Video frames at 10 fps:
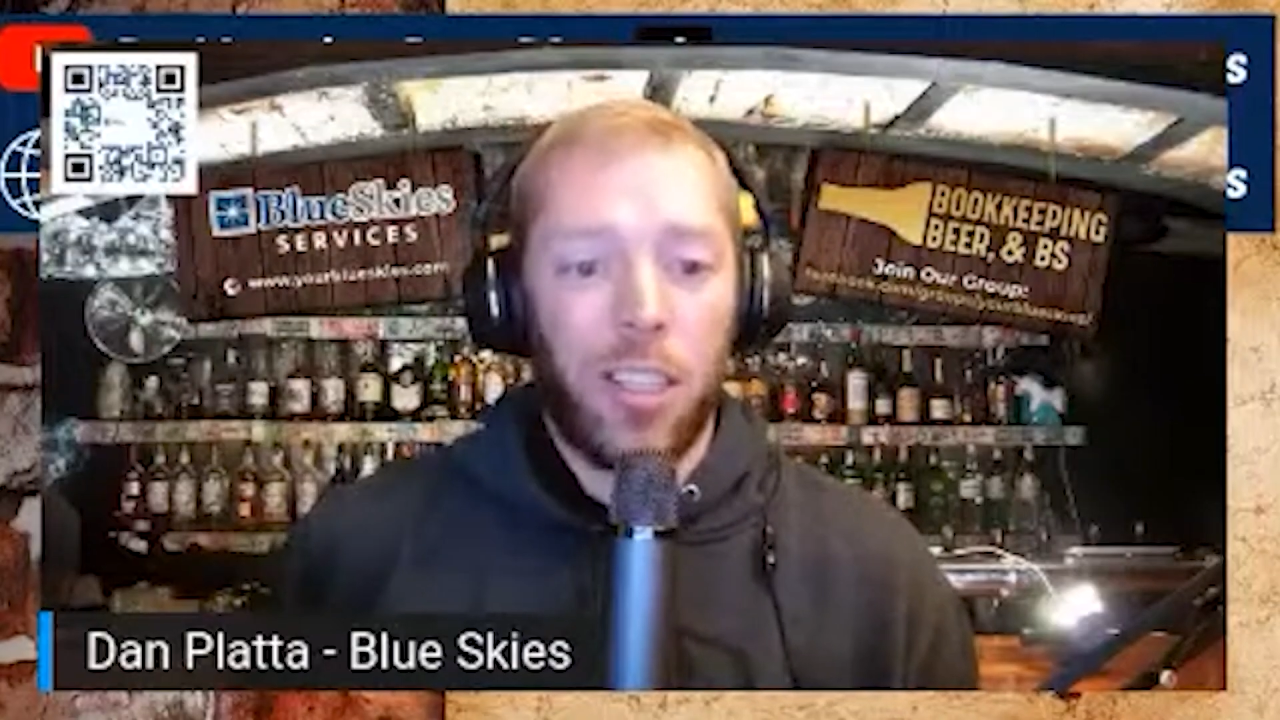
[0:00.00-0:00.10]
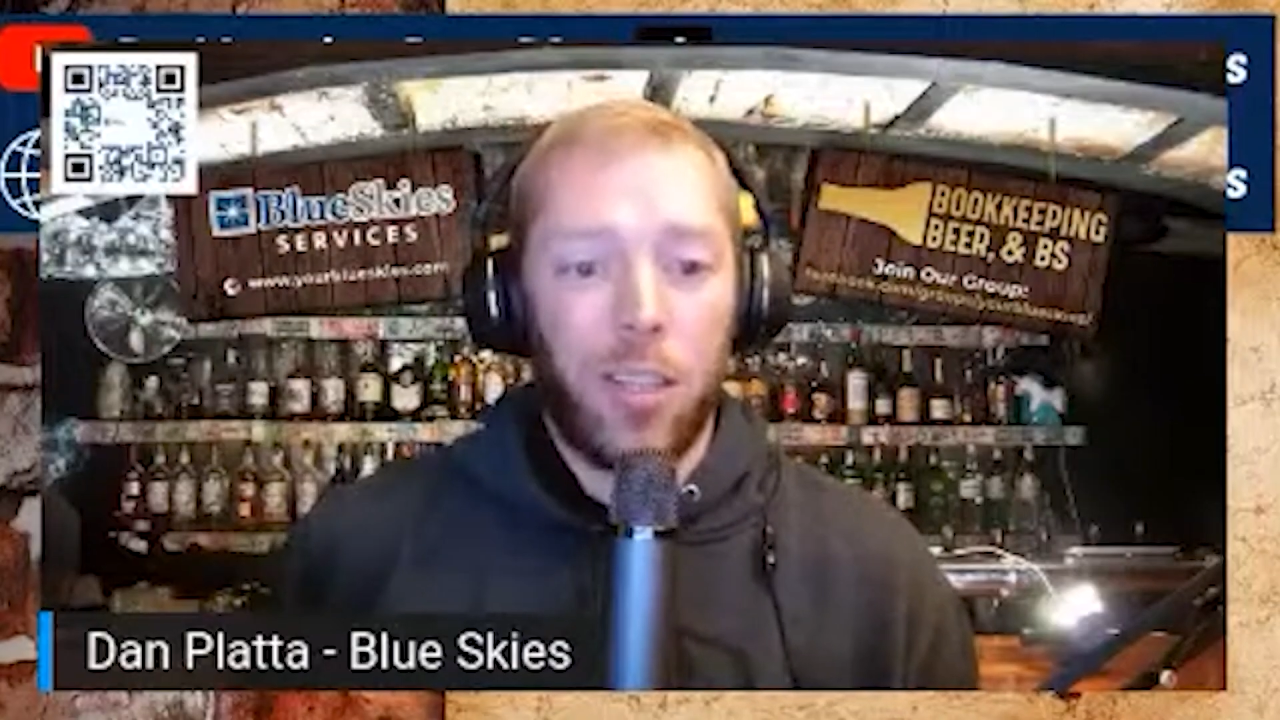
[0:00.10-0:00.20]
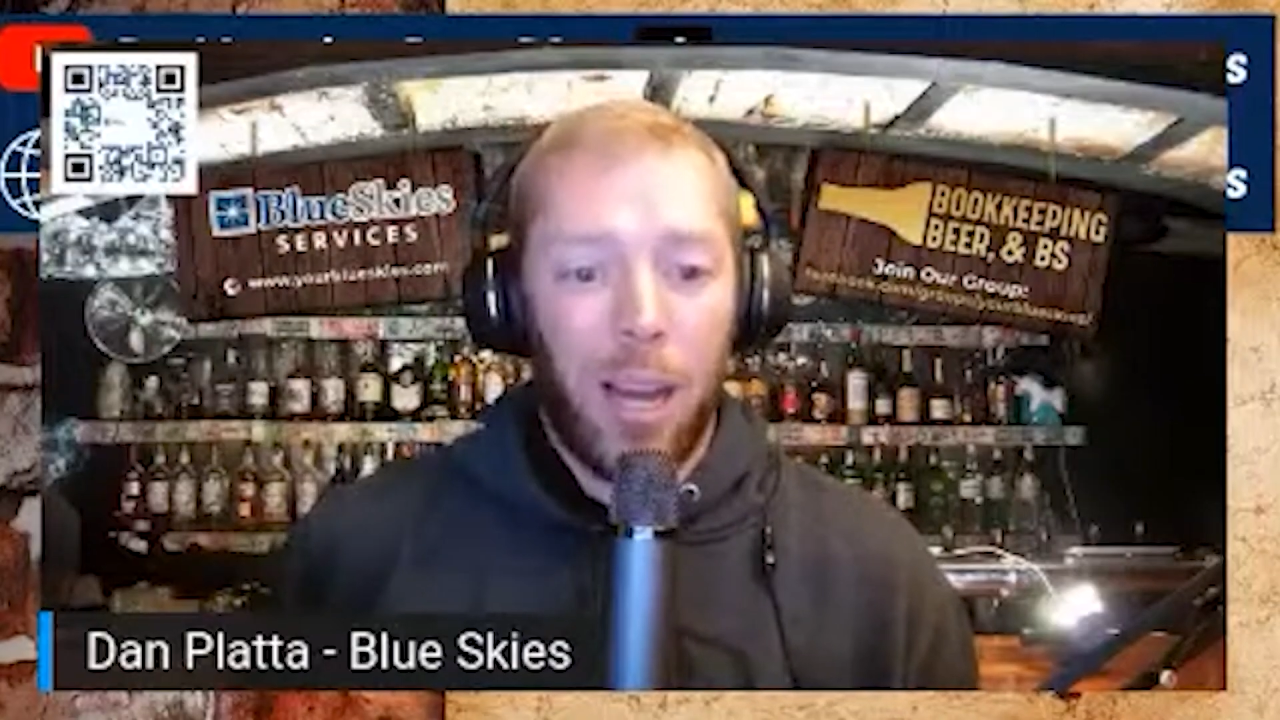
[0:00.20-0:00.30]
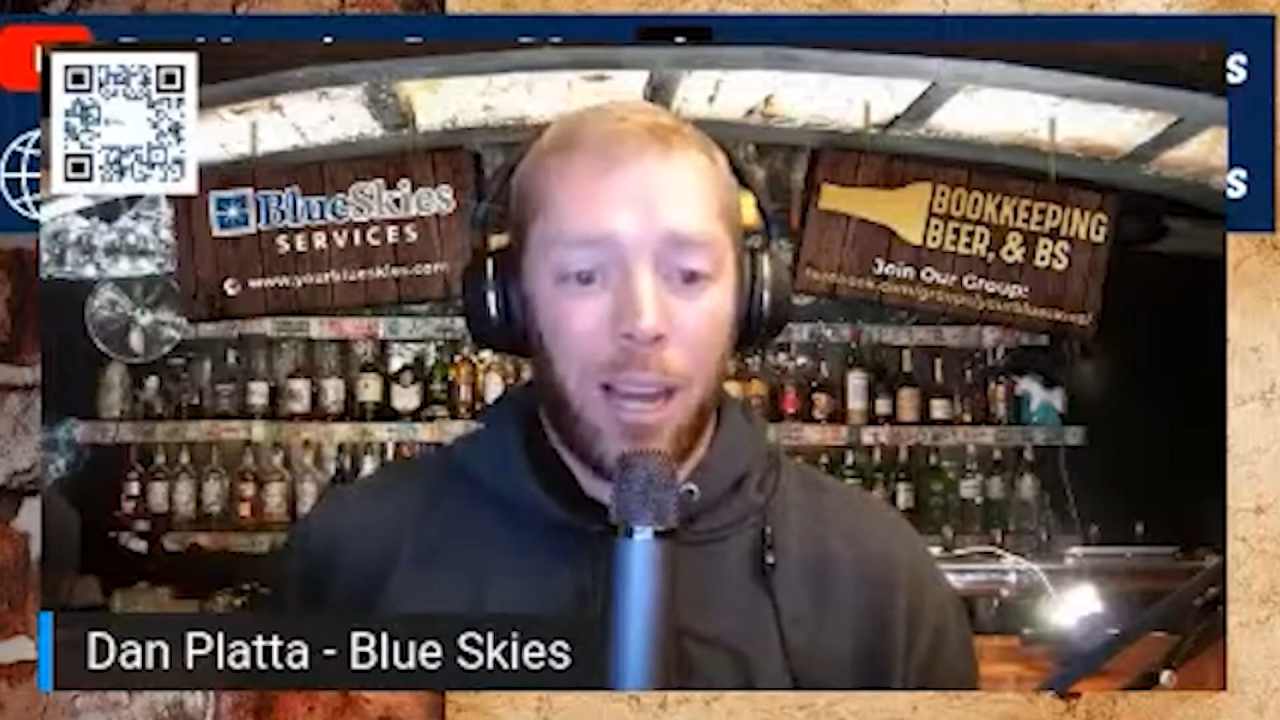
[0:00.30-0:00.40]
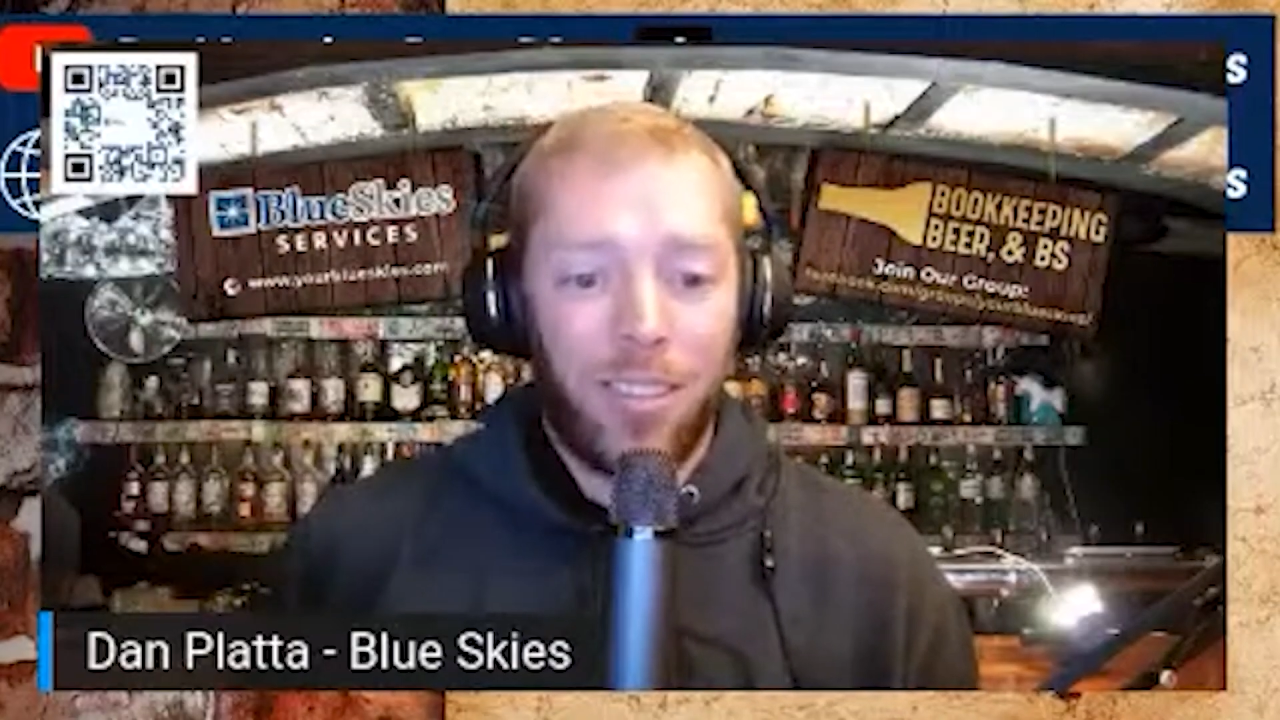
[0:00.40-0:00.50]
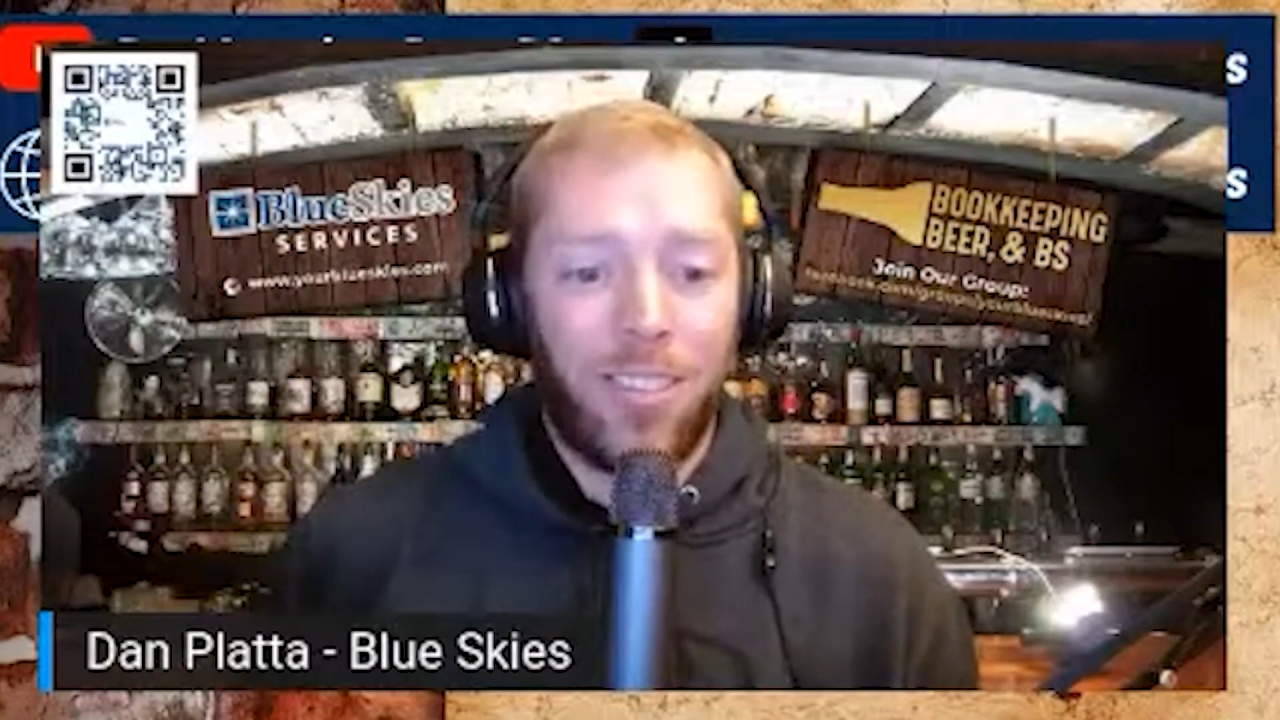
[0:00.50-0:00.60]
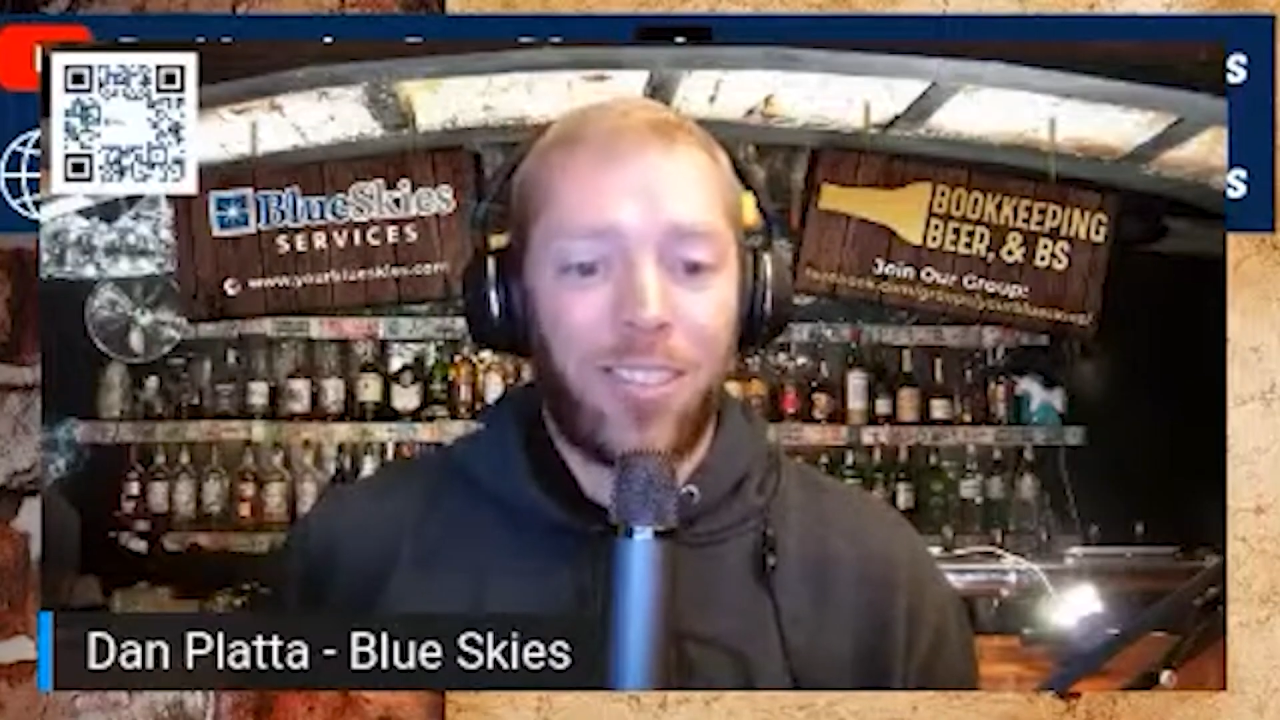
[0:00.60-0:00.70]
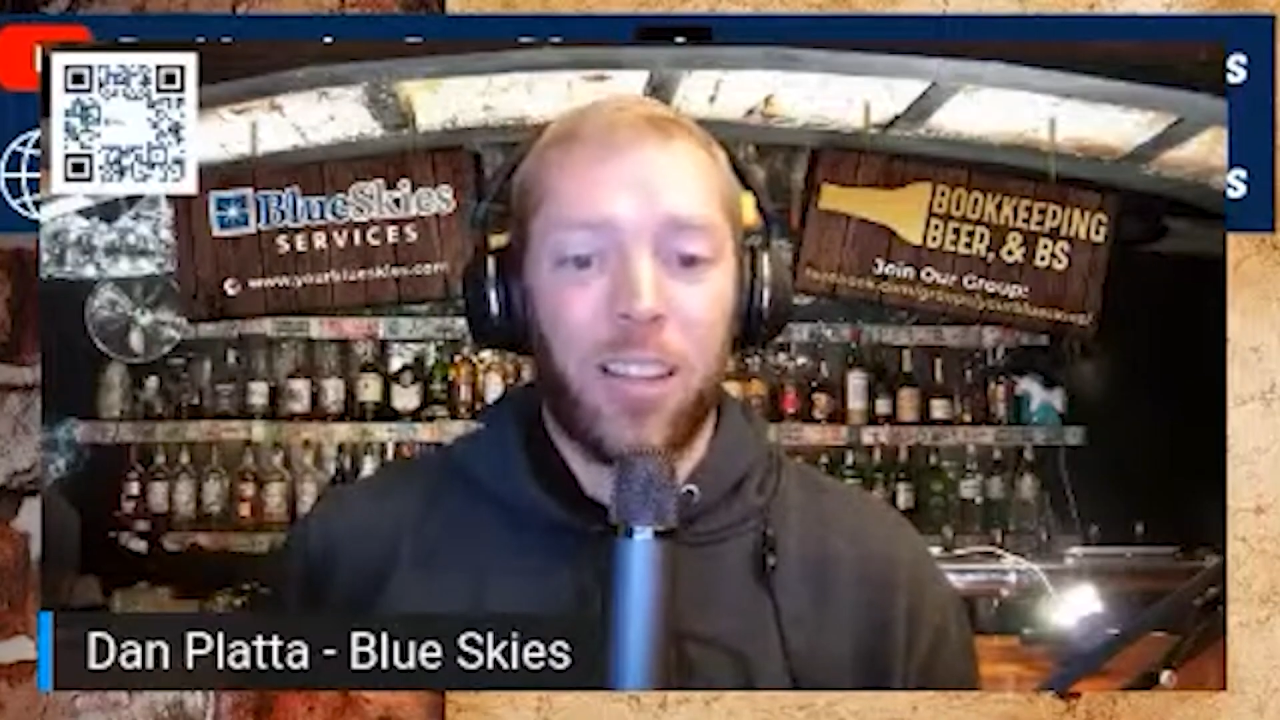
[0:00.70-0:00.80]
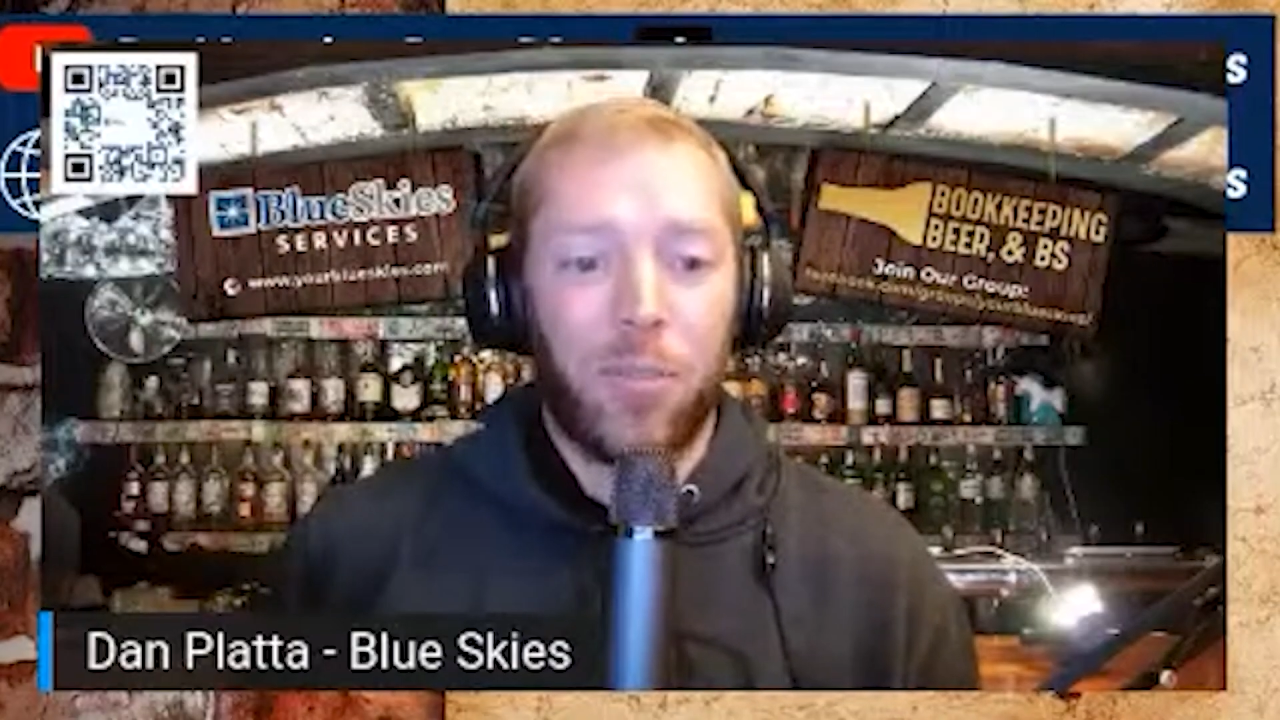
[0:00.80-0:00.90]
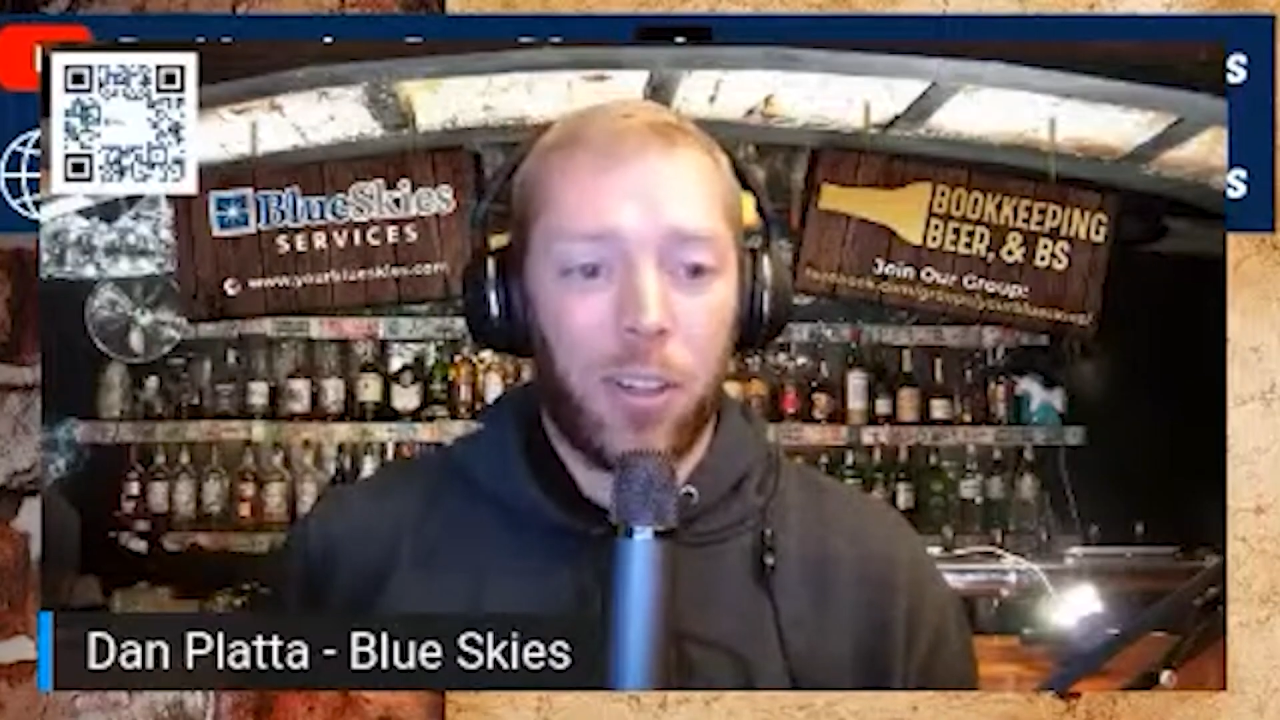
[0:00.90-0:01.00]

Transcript: it, I'd sell it